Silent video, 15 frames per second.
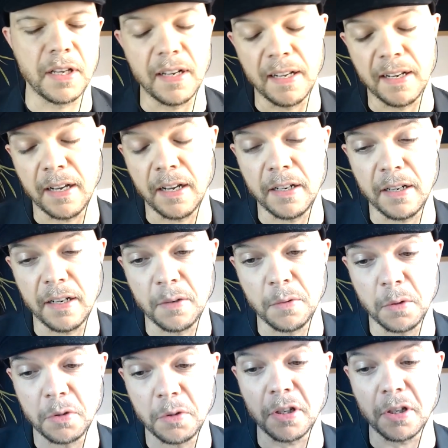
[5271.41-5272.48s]
And
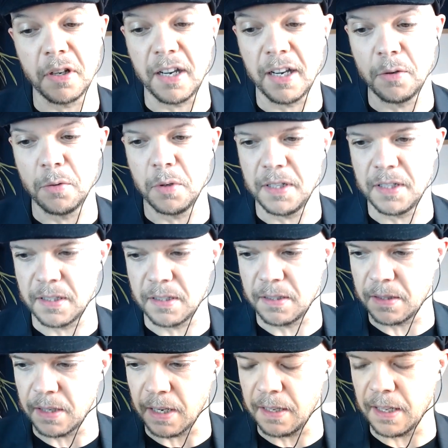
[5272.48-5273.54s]
I always
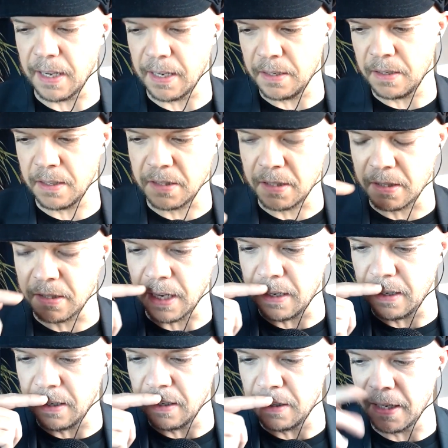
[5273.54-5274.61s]
say that, and that's
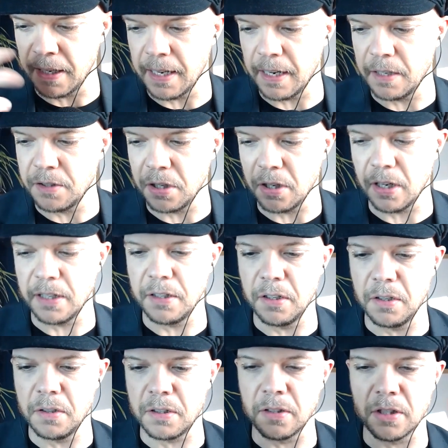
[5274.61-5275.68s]
exactly the analogy I
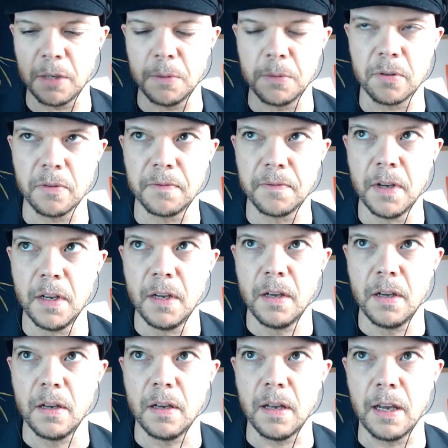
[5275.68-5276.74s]
use in terms of,
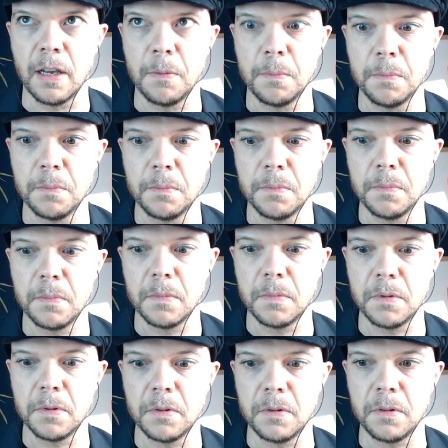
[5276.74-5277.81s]
um,
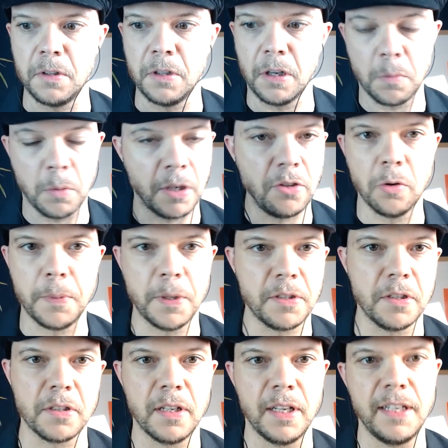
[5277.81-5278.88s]
when you're a
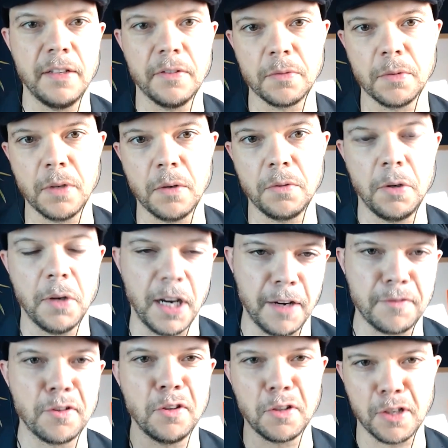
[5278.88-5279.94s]
business leader as well, you have
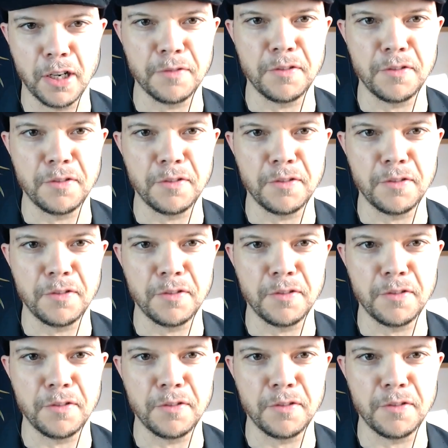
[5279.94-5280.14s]
to look after